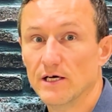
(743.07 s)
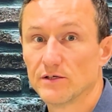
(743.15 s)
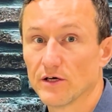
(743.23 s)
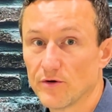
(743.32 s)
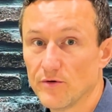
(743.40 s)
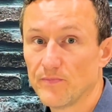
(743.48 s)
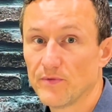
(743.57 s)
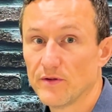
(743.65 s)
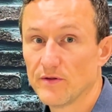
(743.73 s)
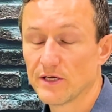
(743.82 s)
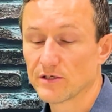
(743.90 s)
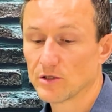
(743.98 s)
So
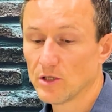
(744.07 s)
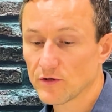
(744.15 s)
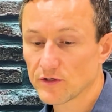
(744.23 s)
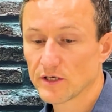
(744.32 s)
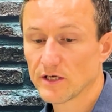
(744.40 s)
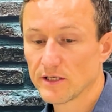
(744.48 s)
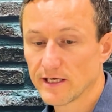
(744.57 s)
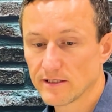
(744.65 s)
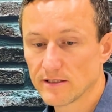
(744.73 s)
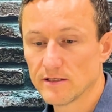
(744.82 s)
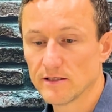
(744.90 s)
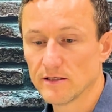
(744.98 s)
there's a lot to
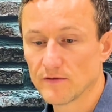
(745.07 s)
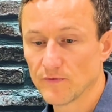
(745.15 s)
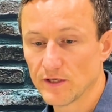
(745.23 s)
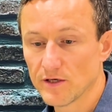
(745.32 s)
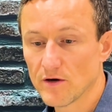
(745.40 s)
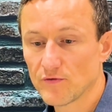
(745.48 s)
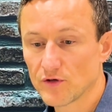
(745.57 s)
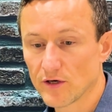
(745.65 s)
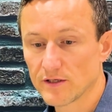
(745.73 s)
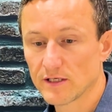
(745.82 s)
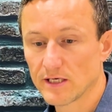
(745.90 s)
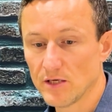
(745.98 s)
condense into this video. I've
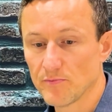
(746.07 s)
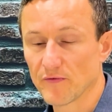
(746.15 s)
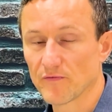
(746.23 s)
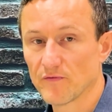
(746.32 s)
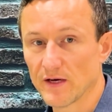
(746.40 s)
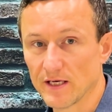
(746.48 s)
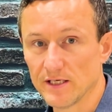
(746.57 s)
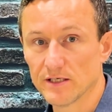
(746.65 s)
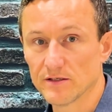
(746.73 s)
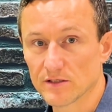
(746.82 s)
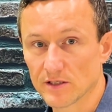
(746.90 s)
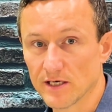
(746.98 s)
tried to keep it fairly
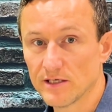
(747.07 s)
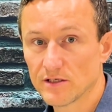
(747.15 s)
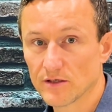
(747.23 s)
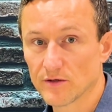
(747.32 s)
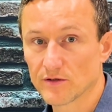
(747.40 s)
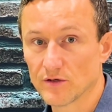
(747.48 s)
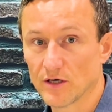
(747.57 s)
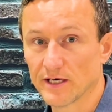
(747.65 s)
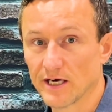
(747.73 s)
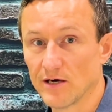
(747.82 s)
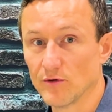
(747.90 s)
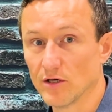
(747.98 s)
concise so it's not an
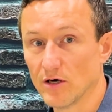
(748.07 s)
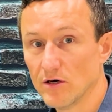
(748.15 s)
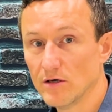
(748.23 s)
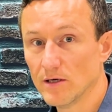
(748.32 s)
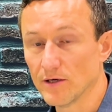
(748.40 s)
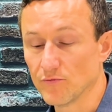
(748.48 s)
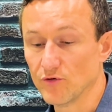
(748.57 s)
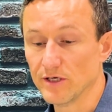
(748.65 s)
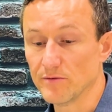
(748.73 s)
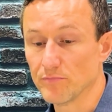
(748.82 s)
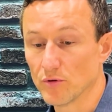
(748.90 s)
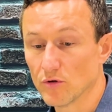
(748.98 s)
hour long and
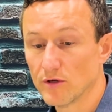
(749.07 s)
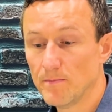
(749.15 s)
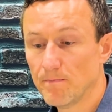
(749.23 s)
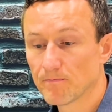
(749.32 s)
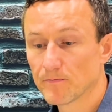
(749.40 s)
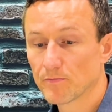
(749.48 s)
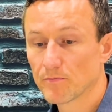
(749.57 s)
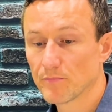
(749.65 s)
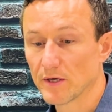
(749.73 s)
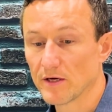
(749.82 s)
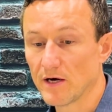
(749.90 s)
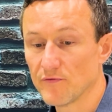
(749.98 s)
really boring,
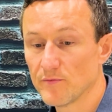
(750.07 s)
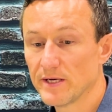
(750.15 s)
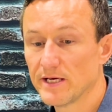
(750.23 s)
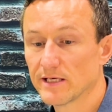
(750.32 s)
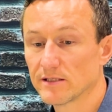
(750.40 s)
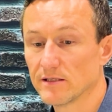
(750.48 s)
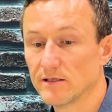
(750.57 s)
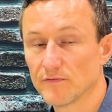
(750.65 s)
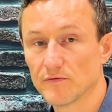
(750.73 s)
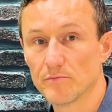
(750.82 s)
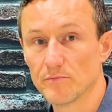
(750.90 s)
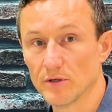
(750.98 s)
but everybody has a
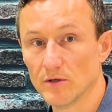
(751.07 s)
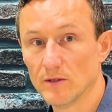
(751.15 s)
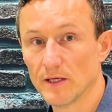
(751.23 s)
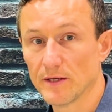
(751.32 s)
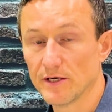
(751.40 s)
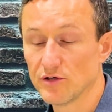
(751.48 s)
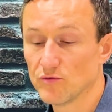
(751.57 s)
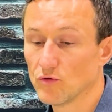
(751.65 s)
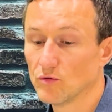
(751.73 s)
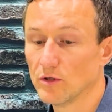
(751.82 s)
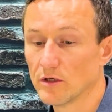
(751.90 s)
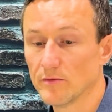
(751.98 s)
different bill and they do
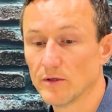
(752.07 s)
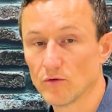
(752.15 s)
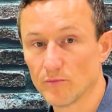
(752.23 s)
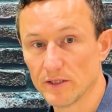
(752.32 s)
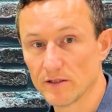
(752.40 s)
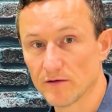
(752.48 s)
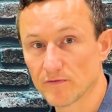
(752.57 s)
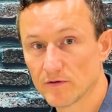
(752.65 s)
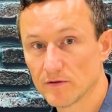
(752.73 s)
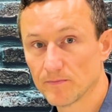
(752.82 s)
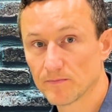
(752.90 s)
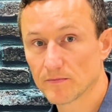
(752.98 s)
all look a little bit
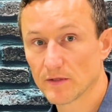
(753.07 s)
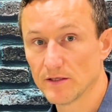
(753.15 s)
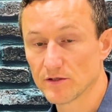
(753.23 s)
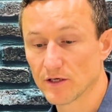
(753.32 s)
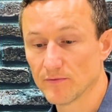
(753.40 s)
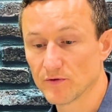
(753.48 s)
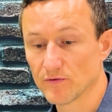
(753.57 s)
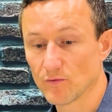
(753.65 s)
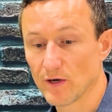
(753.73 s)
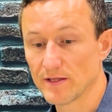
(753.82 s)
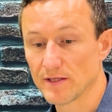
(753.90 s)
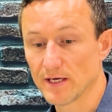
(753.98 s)
different in terms of the
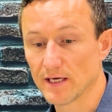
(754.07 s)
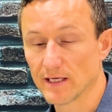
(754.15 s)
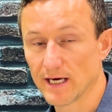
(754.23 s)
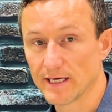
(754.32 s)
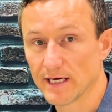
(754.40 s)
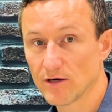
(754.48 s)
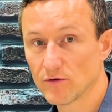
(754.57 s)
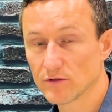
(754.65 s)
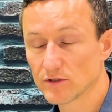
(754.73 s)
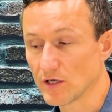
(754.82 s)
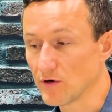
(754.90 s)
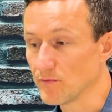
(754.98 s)
way that they're laid out.
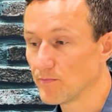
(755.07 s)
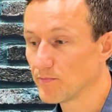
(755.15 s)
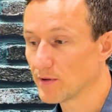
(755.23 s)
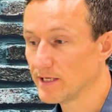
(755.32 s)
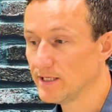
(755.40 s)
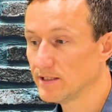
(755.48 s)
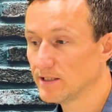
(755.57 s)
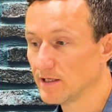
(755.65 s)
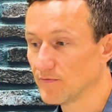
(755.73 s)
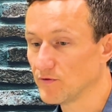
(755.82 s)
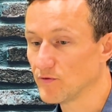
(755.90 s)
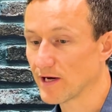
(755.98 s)
So please,
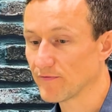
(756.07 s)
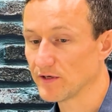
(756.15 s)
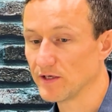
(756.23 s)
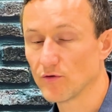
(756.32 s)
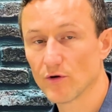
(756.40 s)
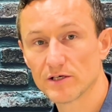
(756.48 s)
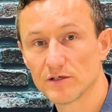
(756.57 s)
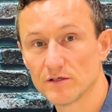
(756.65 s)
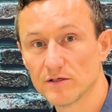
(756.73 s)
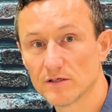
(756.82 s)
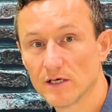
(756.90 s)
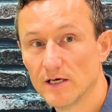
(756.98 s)
if you have any
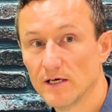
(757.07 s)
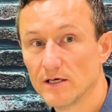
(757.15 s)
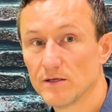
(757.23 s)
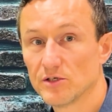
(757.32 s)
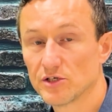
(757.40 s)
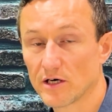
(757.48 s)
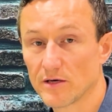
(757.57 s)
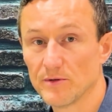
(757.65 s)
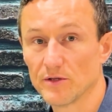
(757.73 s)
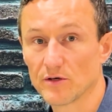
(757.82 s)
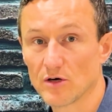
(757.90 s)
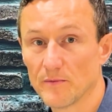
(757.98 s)
questions, chuck them
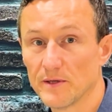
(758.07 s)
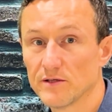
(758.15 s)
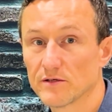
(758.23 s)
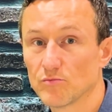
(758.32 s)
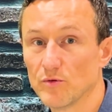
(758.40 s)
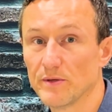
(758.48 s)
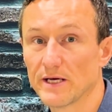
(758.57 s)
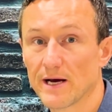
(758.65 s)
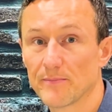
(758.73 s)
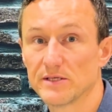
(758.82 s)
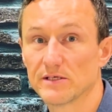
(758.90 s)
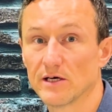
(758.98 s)
in the comments. We'd be
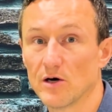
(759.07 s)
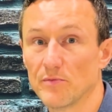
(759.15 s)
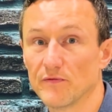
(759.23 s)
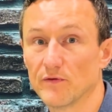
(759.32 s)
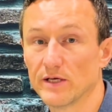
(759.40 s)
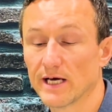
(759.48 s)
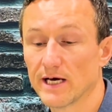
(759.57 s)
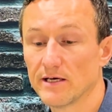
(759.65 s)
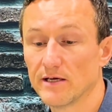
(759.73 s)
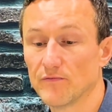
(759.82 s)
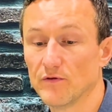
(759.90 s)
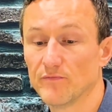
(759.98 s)
happy to help if we can.
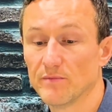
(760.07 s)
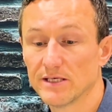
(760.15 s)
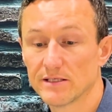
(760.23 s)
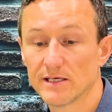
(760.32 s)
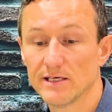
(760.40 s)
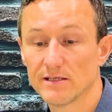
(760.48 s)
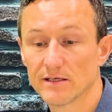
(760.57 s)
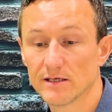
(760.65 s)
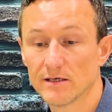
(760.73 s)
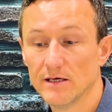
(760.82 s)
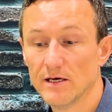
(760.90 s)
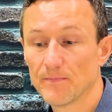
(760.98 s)
If we've missed
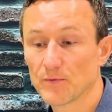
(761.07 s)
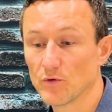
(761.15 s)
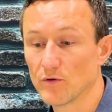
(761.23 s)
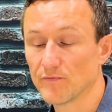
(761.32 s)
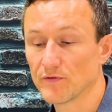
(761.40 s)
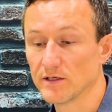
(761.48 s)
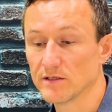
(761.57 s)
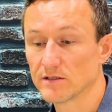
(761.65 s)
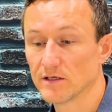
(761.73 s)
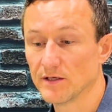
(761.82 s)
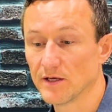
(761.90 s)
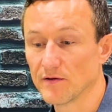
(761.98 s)
anything or if there's
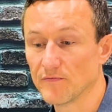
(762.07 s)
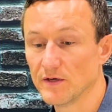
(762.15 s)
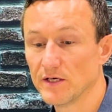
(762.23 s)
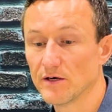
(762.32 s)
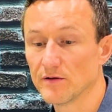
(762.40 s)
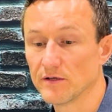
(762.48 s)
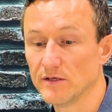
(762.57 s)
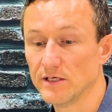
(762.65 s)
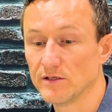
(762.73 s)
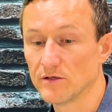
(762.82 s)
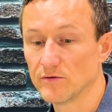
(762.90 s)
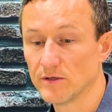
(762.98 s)
another video that
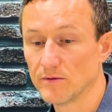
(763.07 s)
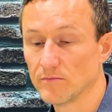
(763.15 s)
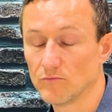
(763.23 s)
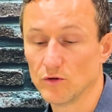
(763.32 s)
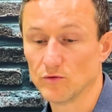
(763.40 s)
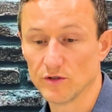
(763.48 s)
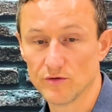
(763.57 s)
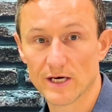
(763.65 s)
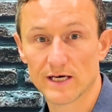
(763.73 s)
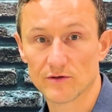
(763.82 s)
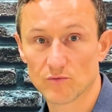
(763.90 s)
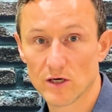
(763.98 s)
needs doing, we'll do
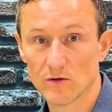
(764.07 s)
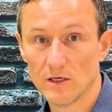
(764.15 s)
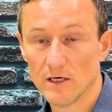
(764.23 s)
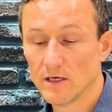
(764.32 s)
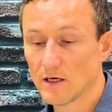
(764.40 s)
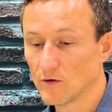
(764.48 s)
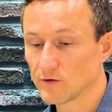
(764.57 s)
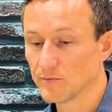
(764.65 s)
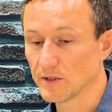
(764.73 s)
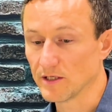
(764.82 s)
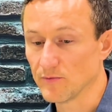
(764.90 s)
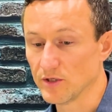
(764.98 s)
that as well.
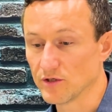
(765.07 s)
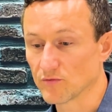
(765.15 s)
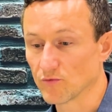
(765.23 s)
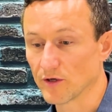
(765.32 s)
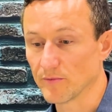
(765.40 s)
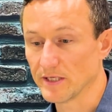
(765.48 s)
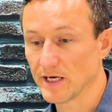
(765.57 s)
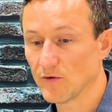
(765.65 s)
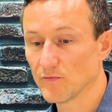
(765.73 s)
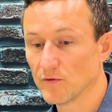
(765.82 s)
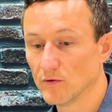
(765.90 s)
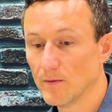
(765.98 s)
Ultimately, we just want to be
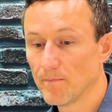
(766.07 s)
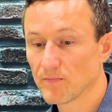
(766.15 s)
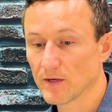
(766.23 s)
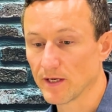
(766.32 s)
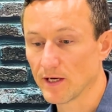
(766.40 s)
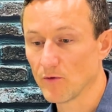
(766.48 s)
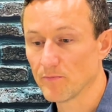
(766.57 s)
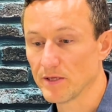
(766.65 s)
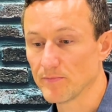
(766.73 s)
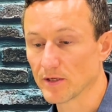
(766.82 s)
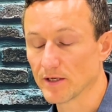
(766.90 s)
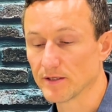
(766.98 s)
helpful and help
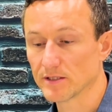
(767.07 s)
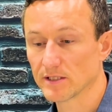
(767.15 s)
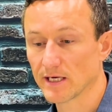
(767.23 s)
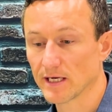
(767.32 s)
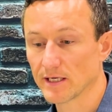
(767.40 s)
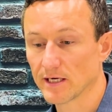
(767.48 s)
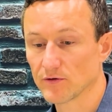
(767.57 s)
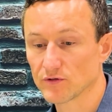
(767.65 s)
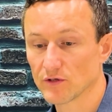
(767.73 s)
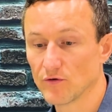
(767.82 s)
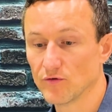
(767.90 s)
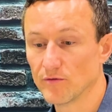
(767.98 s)
people understand how
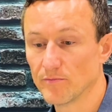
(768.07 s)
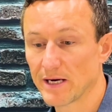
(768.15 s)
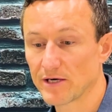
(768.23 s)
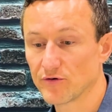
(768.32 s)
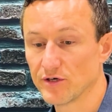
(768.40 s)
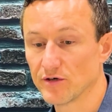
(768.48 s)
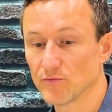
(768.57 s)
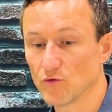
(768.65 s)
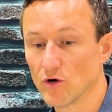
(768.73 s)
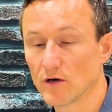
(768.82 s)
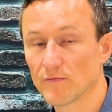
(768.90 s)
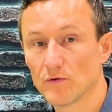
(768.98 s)
solar and battery can
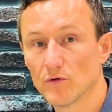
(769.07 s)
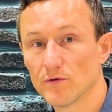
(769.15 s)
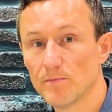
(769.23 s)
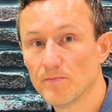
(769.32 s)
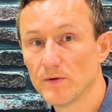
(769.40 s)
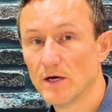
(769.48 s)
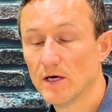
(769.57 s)
work for them.